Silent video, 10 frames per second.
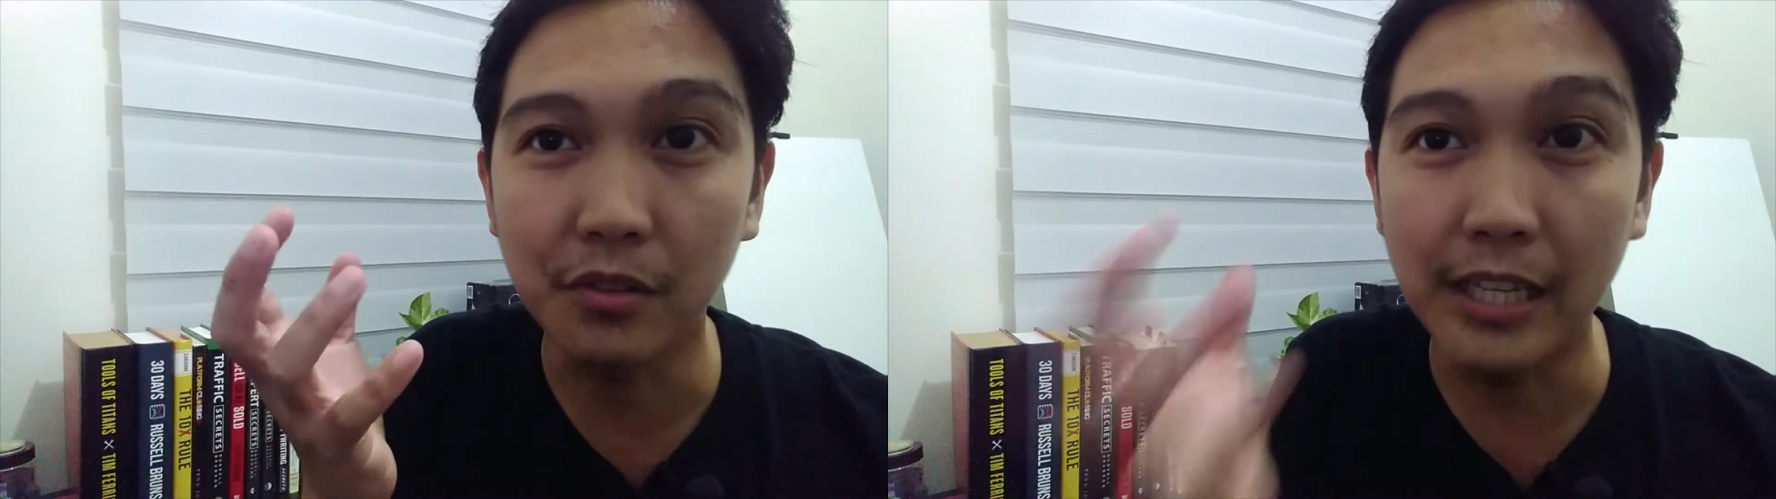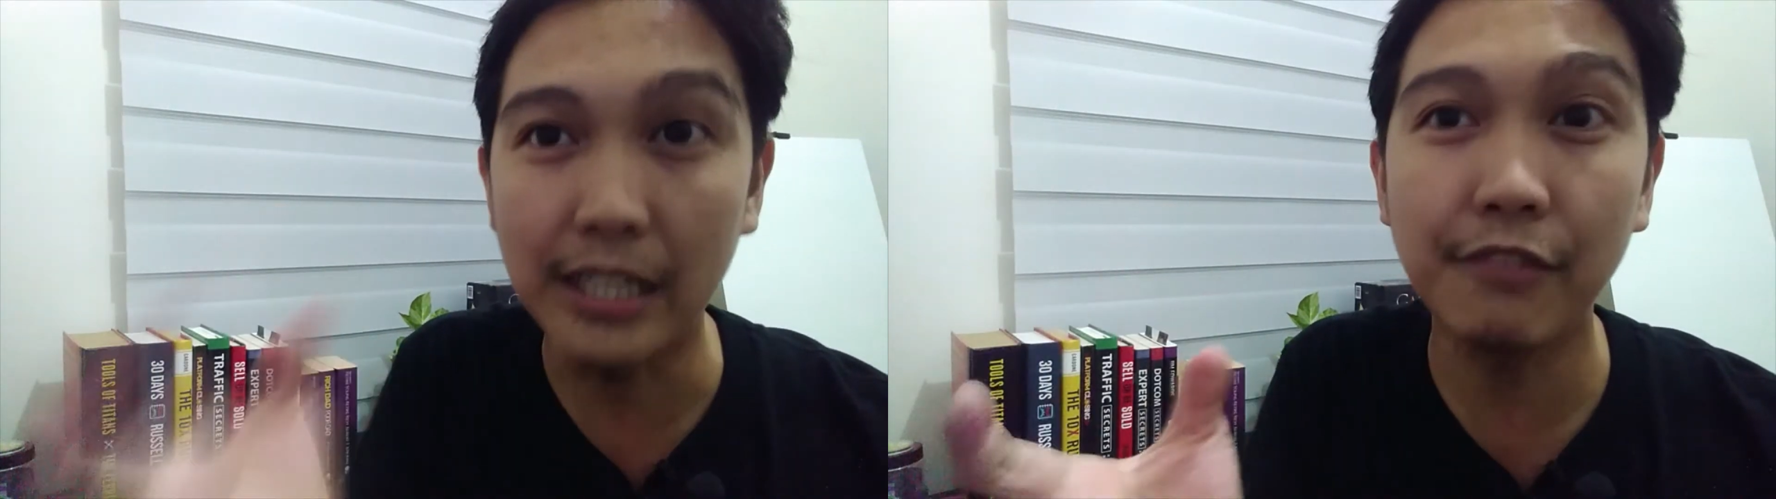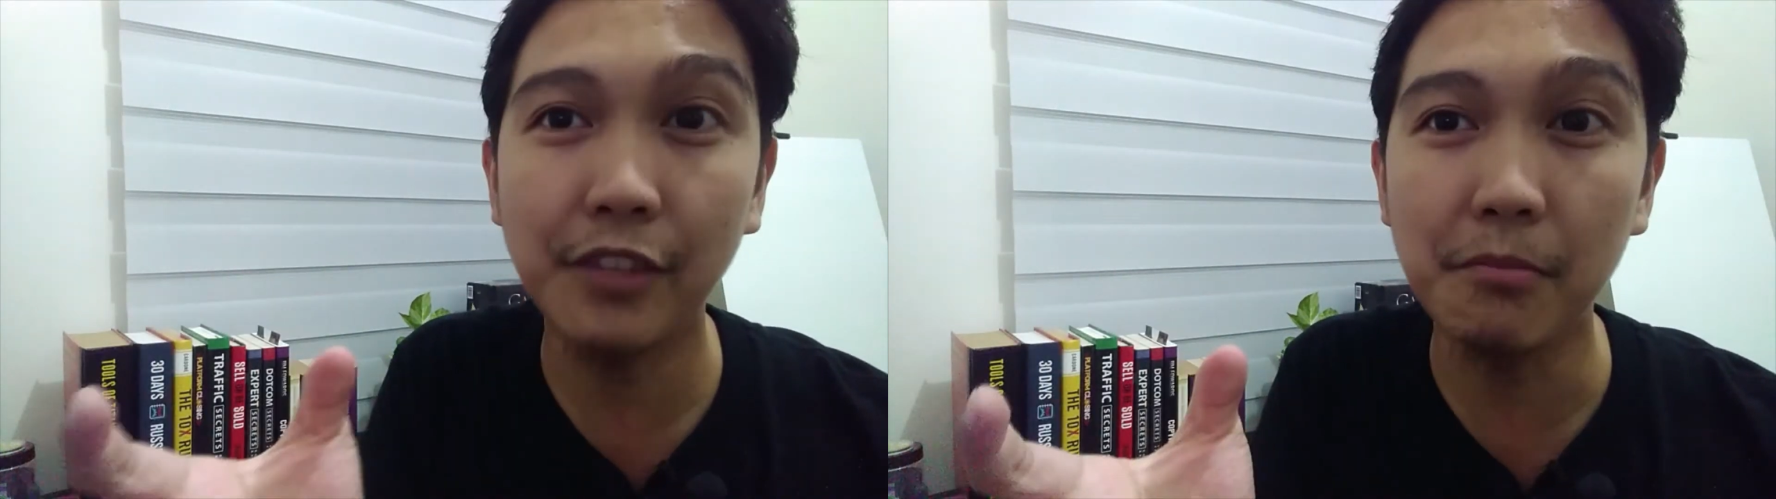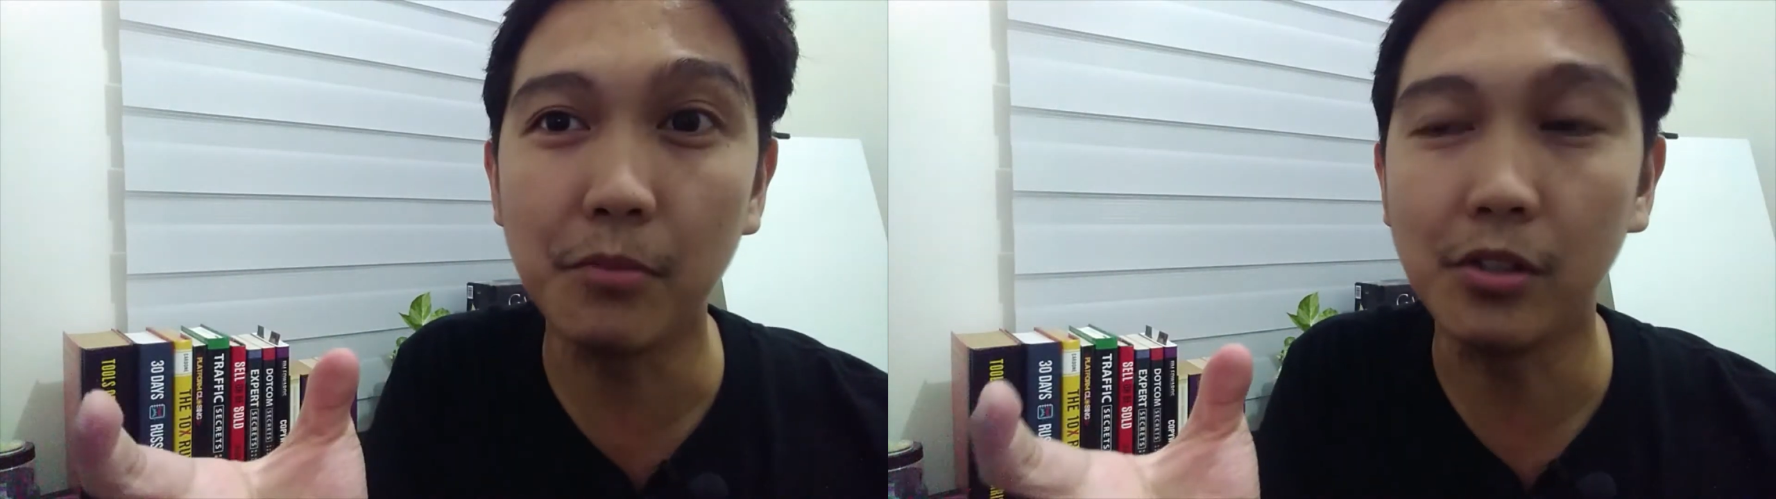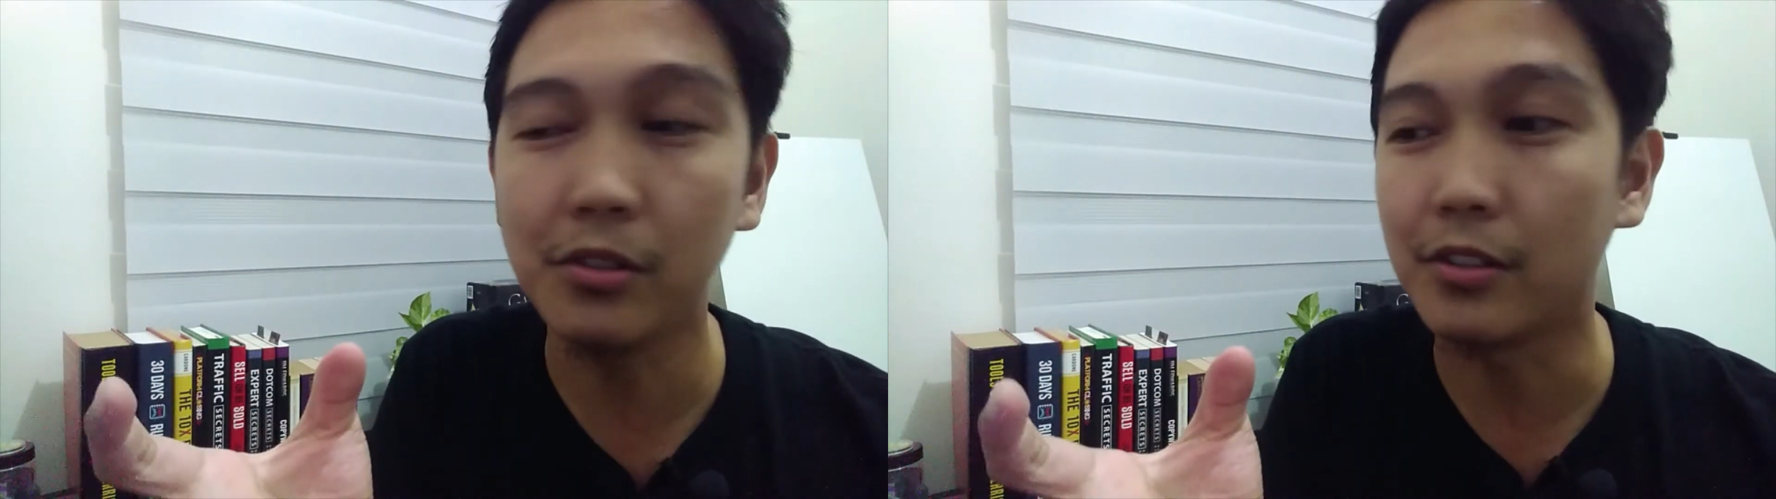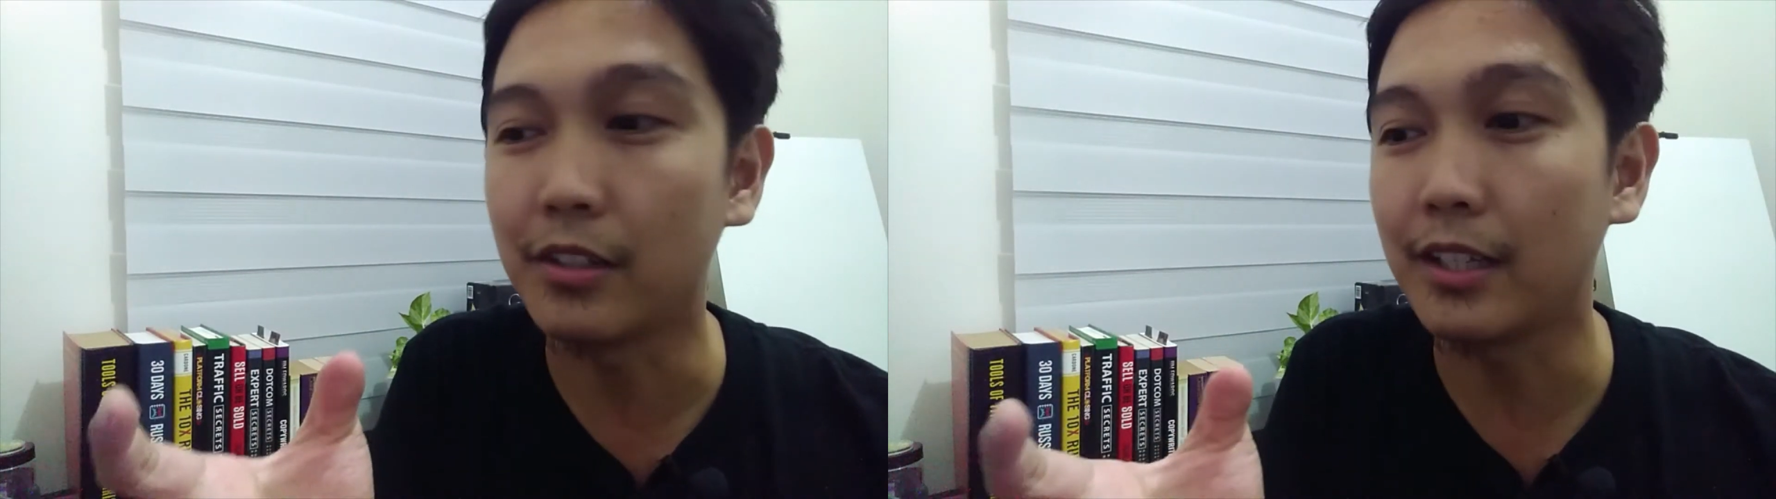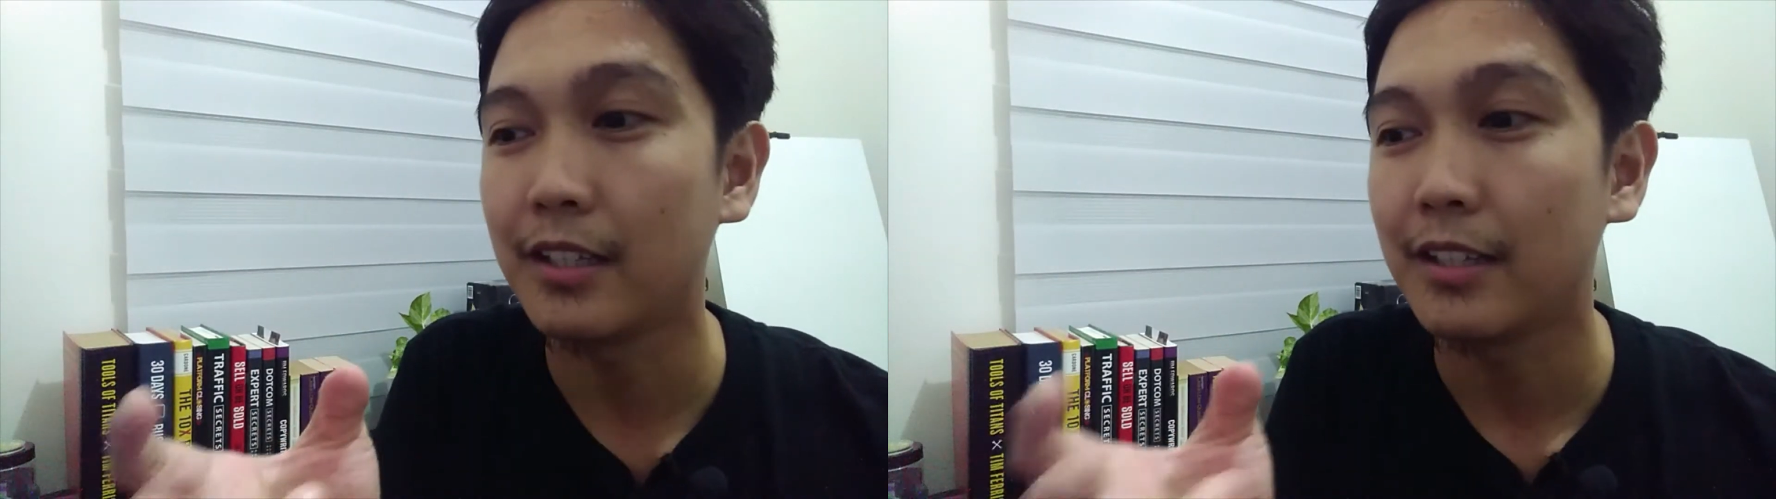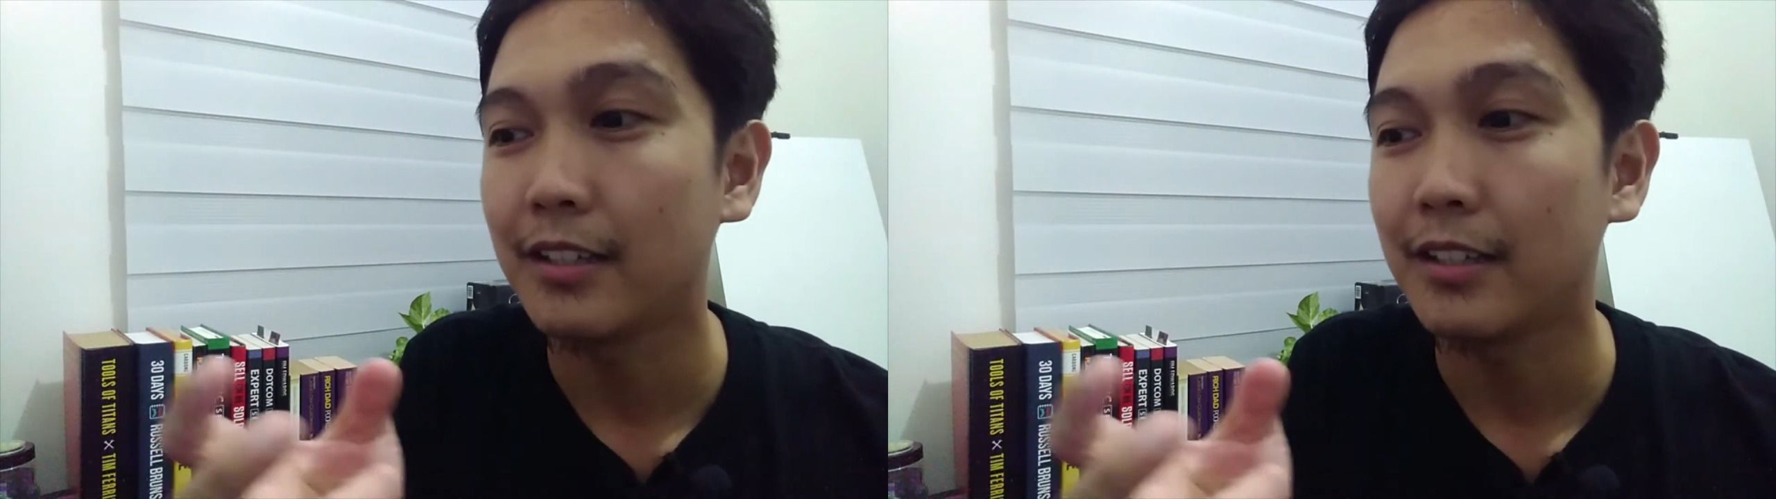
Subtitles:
NFT mo, okay?